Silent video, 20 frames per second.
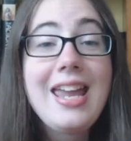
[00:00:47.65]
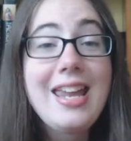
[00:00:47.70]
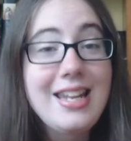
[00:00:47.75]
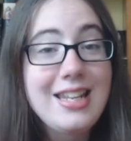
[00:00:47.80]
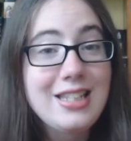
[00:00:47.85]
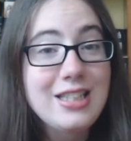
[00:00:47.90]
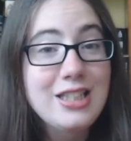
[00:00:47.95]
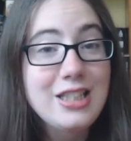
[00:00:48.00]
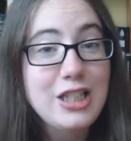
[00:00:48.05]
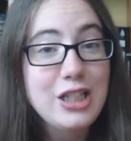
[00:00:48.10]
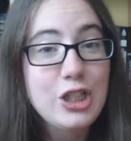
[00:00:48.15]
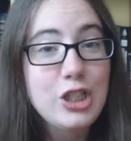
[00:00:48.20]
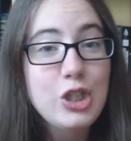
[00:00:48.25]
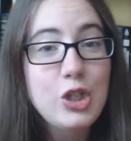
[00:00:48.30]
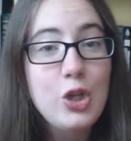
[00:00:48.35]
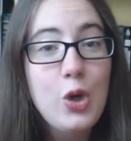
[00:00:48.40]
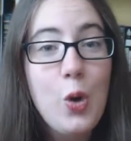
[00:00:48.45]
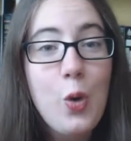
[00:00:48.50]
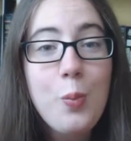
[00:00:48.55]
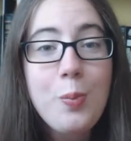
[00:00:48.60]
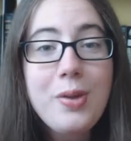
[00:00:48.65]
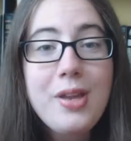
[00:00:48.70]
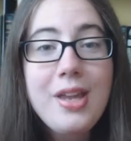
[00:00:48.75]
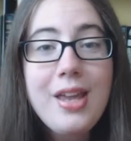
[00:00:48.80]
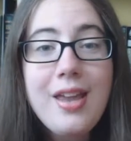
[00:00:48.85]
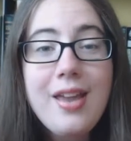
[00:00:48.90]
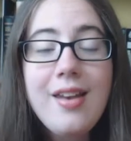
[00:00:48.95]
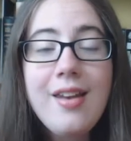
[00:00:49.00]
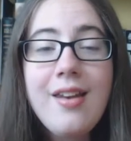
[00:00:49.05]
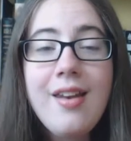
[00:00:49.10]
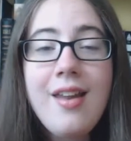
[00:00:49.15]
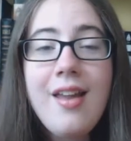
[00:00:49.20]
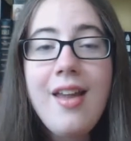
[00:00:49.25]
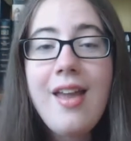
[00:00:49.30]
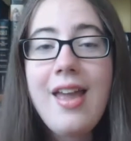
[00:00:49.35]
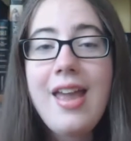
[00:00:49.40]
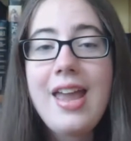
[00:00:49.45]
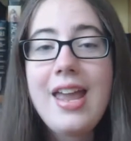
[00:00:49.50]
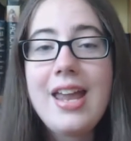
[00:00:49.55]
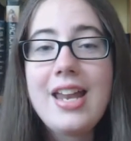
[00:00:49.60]
It is dystopian.
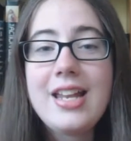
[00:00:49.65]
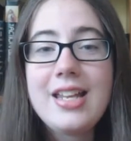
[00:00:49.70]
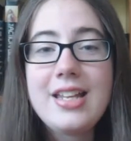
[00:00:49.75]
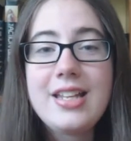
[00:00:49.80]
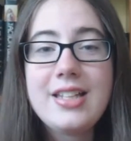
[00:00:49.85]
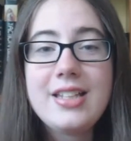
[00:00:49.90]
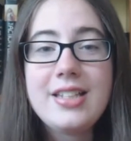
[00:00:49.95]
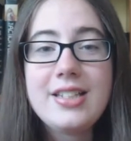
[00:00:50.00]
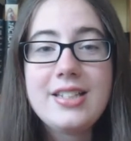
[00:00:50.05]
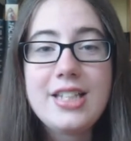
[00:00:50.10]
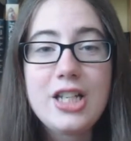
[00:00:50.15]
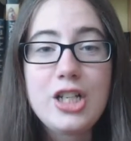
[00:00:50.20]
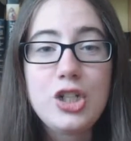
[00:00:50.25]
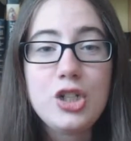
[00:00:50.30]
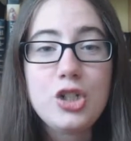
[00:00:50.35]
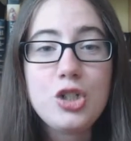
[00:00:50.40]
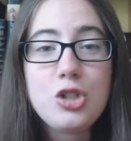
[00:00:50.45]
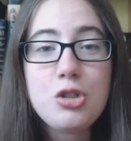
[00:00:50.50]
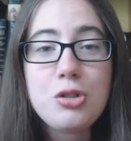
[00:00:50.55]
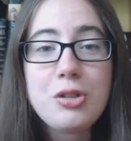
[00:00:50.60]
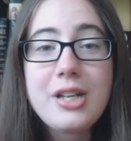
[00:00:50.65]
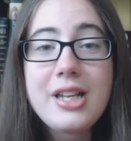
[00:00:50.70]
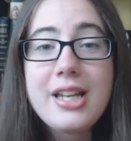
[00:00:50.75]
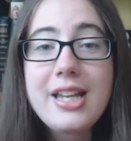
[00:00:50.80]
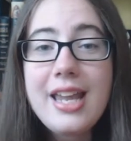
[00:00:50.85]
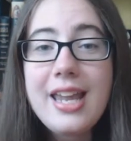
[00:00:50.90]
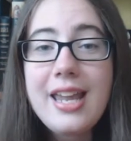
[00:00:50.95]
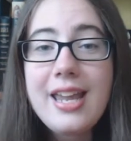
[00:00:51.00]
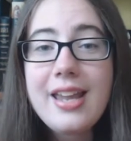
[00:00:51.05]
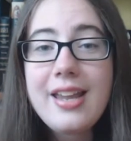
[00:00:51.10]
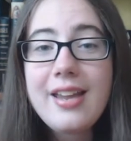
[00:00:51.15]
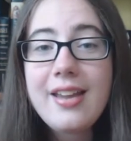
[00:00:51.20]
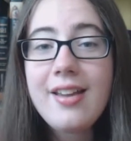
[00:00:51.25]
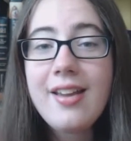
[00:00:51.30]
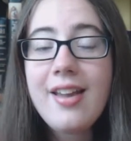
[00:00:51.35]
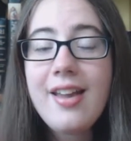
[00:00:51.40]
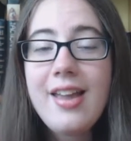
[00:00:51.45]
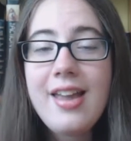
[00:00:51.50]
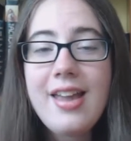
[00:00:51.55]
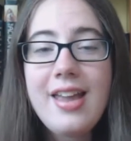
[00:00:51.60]
It is
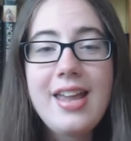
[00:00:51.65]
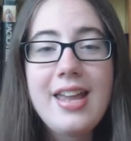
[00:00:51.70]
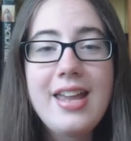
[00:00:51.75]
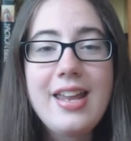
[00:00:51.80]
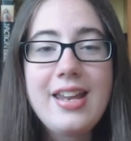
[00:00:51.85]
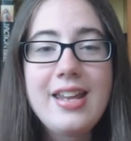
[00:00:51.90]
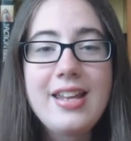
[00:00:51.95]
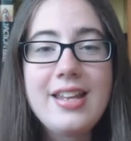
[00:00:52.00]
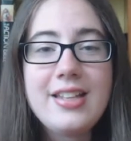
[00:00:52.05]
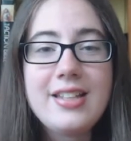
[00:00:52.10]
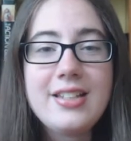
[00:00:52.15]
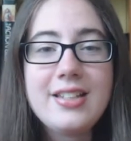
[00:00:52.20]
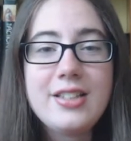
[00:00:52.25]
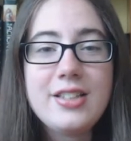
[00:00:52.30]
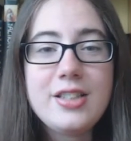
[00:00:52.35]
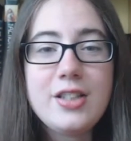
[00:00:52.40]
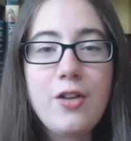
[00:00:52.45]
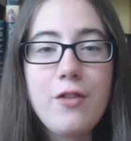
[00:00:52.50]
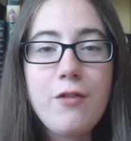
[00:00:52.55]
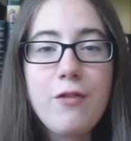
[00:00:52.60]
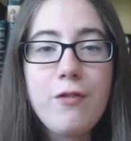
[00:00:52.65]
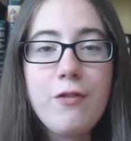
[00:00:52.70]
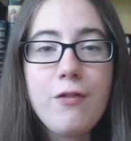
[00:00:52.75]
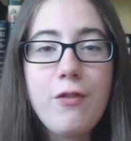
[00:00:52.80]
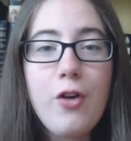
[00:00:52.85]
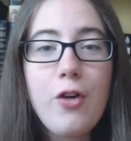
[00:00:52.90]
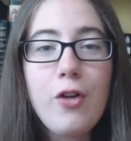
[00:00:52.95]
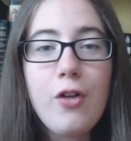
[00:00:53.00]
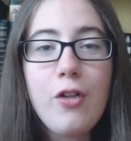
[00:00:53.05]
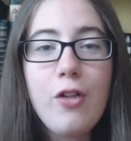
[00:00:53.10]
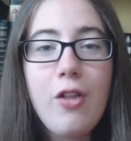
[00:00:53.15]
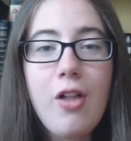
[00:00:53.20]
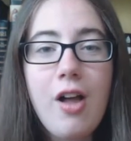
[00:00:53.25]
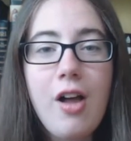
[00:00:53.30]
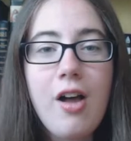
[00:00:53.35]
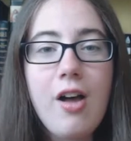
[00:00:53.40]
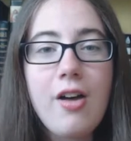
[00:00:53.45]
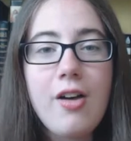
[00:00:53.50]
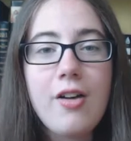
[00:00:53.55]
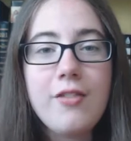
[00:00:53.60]
intriguing. It is
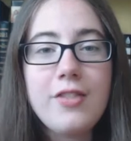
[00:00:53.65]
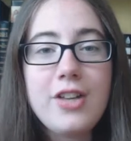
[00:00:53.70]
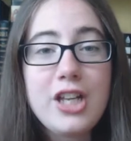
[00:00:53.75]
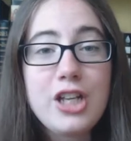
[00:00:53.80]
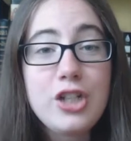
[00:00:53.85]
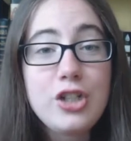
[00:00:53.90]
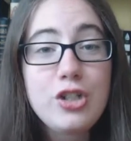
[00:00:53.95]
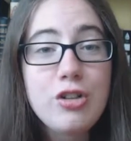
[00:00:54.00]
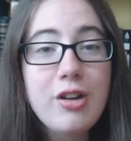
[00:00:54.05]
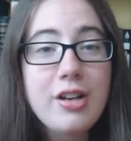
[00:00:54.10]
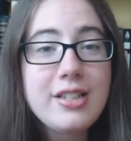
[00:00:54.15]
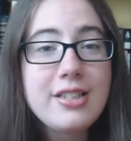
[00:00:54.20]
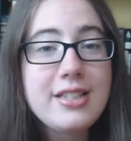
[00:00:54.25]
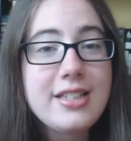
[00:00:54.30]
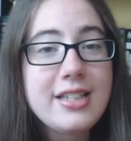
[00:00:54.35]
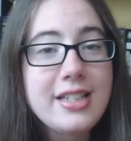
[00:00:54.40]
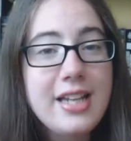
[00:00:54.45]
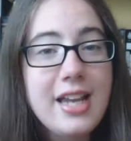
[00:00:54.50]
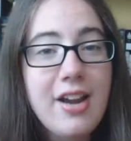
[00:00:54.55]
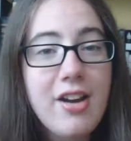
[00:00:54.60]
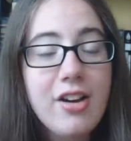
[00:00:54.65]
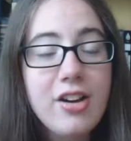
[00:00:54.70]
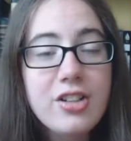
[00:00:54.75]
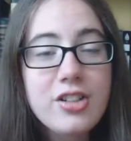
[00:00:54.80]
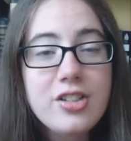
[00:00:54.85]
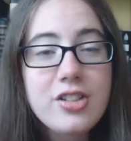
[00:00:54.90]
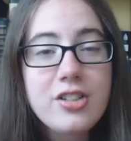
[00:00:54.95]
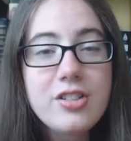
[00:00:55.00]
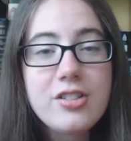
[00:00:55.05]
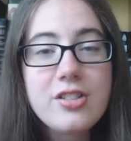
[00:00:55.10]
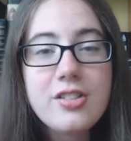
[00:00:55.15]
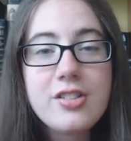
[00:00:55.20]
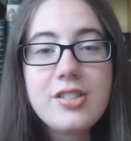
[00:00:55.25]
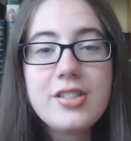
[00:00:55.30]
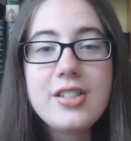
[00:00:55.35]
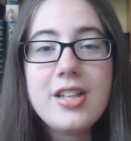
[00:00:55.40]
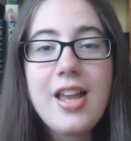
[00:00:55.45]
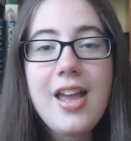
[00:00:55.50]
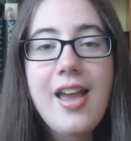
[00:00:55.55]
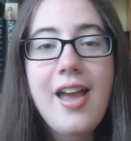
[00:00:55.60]
full of interesting
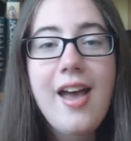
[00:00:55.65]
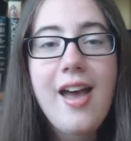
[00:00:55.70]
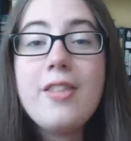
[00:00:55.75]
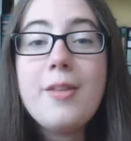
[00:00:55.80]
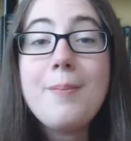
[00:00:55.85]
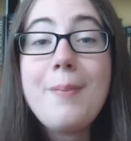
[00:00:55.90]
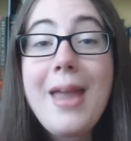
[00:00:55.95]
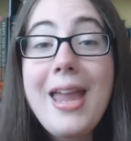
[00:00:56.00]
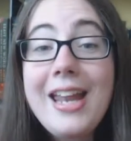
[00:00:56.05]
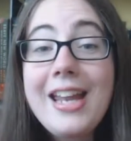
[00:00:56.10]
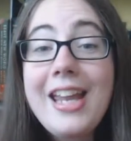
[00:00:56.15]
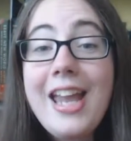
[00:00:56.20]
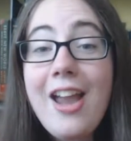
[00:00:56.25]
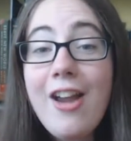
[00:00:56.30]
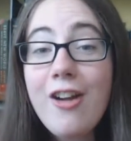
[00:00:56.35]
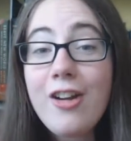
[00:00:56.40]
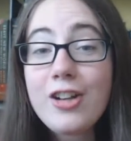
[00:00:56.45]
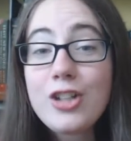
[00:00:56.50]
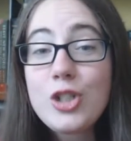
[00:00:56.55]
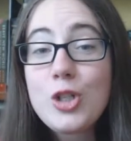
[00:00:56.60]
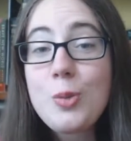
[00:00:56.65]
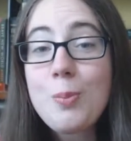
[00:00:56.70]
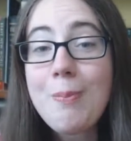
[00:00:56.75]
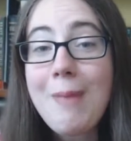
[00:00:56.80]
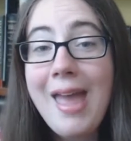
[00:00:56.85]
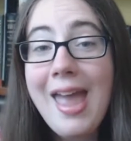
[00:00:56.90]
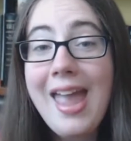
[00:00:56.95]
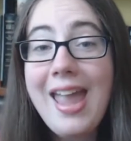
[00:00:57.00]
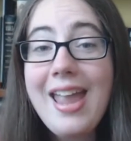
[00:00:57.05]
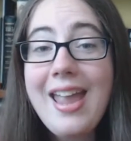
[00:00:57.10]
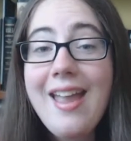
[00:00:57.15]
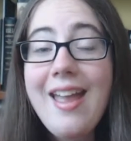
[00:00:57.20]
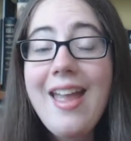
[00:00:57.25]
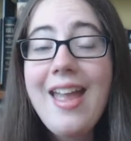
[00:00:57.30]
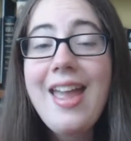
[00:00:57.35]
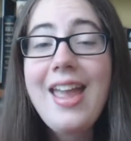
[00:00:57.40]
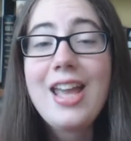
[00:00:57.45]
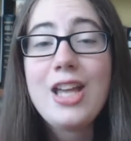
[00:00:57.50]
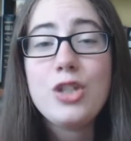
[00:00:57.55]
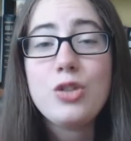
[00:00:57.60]
characters. The main character,
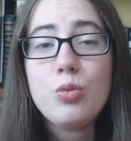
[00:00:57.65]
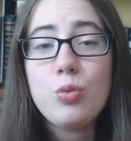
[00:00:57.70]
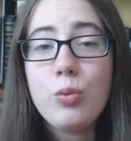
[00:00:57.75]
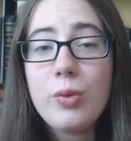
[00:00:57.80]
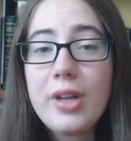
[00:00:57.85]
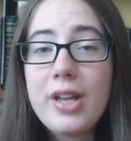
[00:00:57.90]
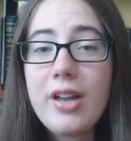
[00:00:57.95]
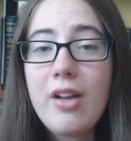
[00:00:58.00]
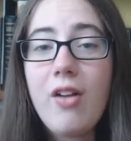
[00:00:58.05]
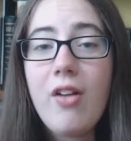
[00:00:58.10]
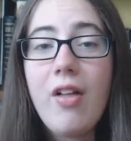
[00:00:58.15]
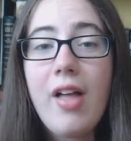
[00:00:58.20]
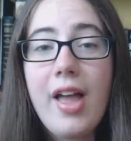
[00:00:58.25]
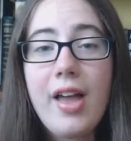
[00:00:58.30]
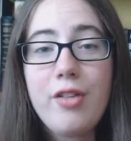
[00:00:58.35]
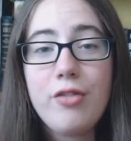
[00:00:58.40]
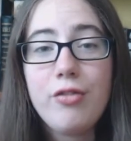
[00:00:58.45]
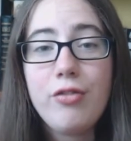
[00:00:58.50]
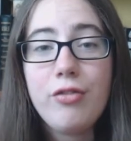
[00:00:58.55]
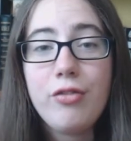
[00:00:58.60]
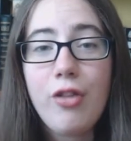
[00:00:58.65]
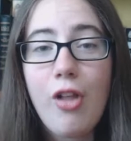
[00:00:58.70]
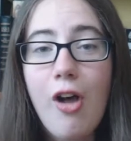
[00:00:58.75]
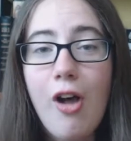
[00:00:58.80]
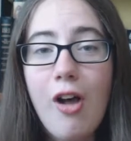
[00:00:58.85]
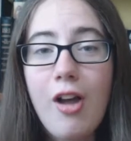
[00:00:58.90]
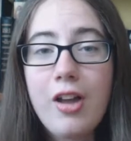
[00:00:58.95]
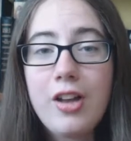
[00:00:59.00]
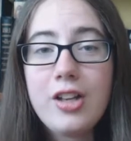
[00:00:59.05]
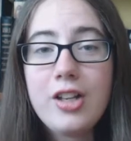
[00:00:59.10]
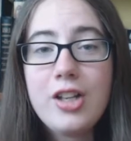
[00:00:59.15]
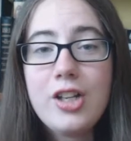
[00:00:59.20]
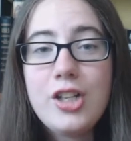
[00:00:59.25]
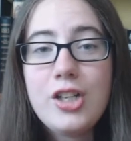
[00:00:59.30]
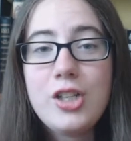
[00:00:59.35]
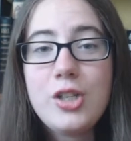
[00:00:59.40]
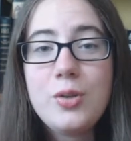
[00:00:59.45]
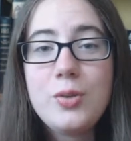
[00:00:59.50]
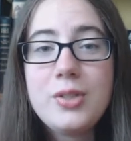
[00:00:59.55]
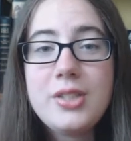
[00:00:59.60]
May, is real and flawed.
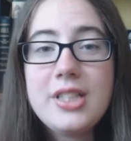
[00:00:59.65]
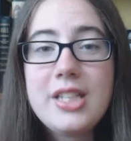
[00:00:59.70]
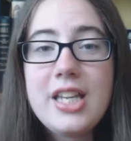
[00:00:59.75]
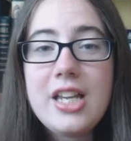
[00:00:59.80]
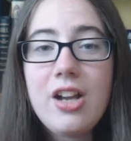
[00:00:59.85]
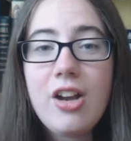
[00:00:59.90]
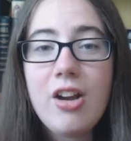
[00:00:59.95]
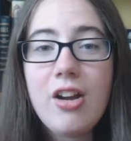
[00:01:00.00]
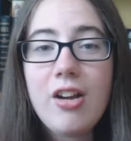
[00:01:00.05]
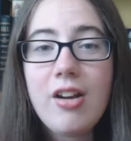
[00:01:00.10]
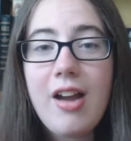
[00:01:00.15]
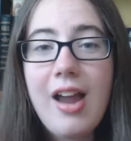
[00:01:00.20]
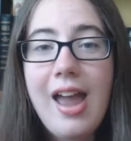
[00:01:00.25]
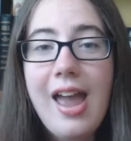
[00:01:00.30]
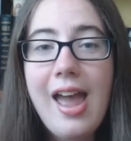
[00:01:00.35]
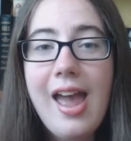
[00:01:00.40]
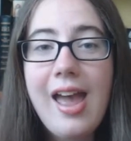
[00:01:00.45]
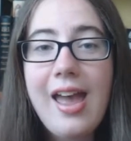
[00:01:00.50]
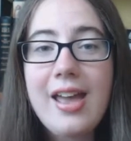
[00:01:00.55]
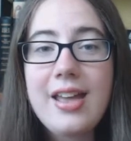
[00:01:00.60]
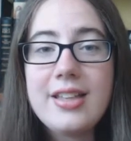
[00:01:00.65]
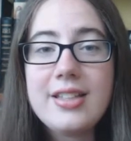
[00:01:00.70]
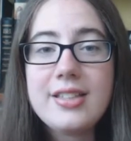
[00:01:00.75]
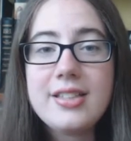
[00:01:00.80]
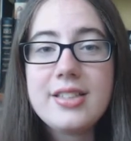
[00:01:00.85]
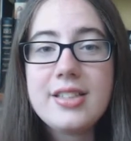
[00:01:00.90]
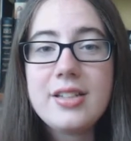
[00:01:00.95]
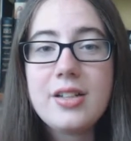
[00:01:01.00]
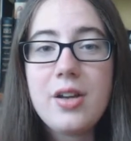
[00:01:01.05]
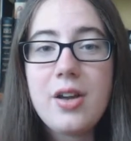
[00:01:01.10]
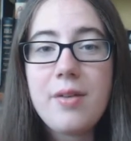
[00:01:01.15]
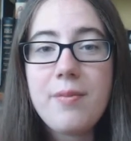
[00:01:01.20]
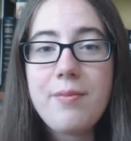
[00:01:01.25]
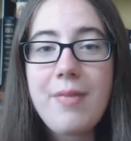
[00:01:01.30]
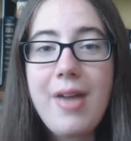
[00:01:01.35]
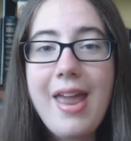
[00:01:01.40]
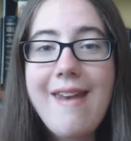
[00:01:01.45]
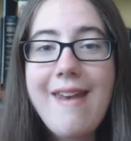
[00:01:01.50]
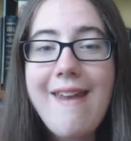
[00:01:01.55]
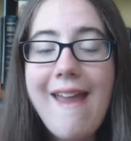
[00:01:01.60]
You see her as
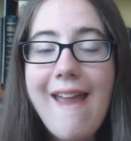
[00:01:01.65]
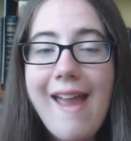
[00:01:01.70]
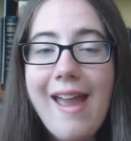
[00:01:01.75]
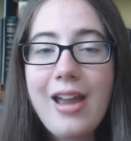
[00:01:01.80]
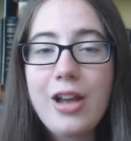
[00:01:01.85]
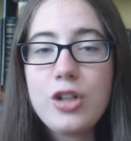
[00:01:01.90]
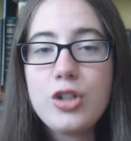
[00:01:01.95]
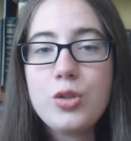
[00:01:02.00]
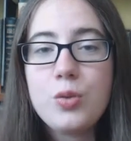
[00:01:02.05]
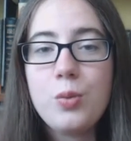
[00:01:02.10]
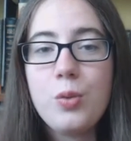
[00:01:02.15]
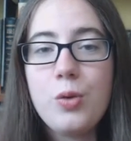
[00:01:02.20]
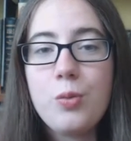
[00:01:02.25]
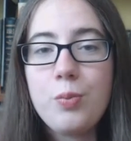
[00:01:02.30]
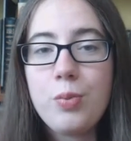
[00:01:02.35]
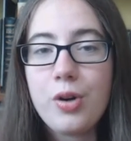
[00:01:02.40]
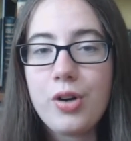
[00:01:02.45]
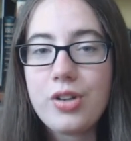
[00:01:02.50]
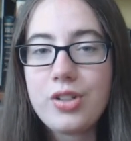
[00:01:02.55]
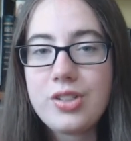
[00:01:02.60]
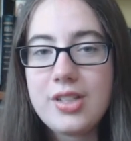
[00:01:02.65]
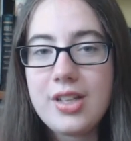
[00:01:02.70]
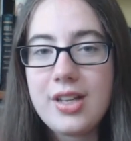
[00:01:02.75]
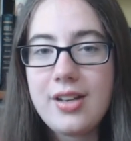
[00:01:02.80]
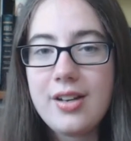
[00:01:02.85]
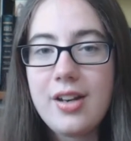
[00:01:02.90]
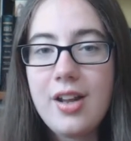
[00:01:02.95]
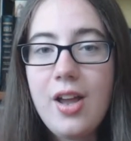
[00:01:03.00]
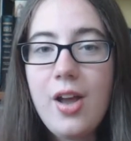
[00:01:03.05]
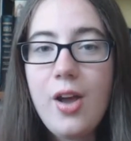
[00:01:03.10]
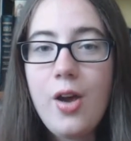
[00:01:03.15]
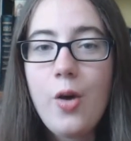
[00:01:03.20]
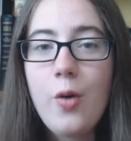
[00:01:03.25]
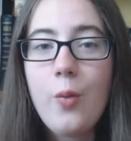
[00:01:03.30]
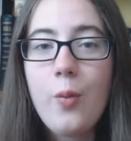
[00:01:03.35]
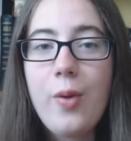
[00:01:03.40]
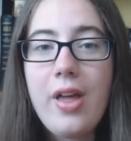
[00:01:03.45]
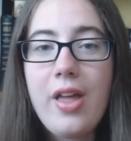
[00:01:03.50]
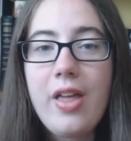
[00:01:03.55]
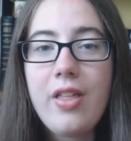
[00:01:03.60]
an actual person
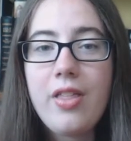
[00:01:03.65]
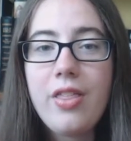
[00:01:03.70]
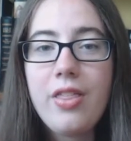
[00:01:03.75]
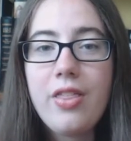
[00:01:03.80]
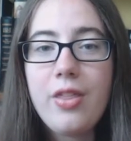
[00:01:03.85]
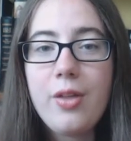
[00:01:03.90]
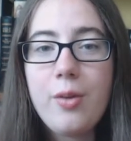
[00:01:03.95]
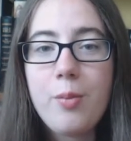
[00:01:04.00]
with